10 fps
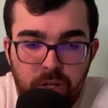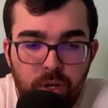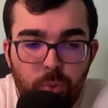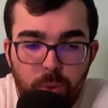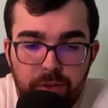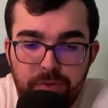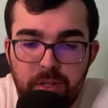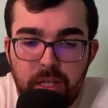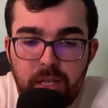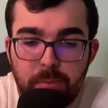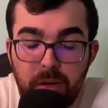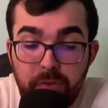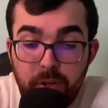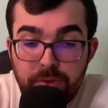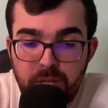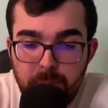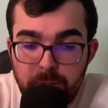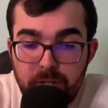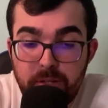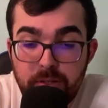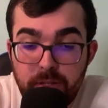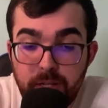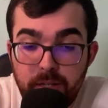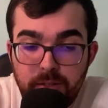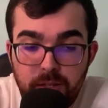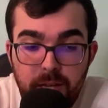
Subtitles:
with the Buffalo Sabres in second